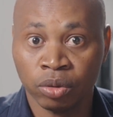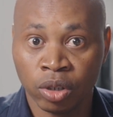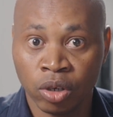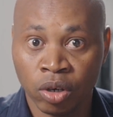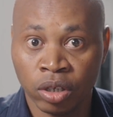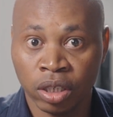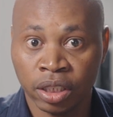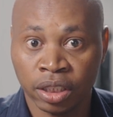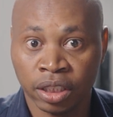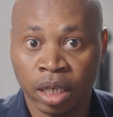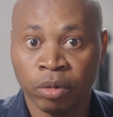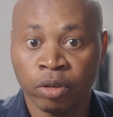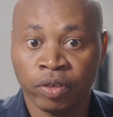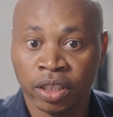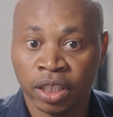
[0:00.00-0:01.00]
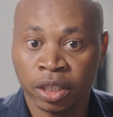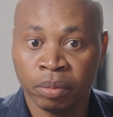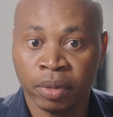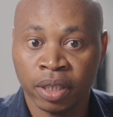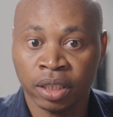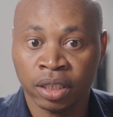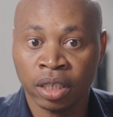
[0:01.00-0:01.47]
We call this type of
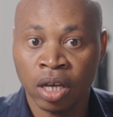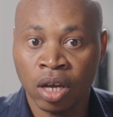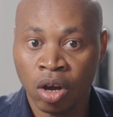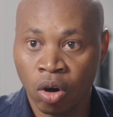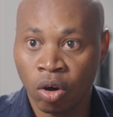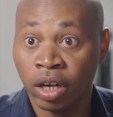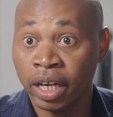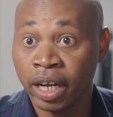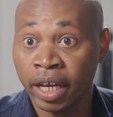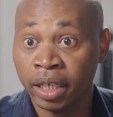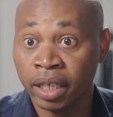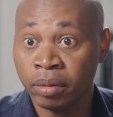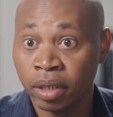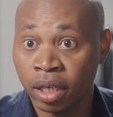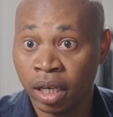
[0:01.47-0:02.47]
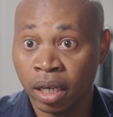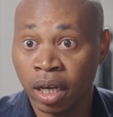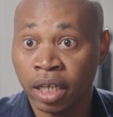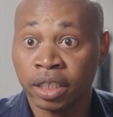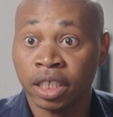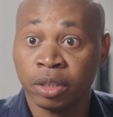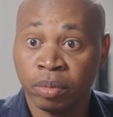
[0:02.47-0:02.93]
assessment online
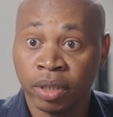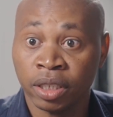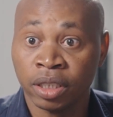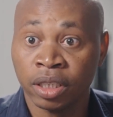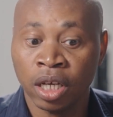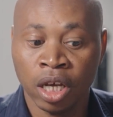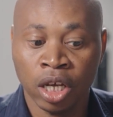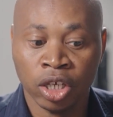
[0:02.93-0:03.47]
assessments.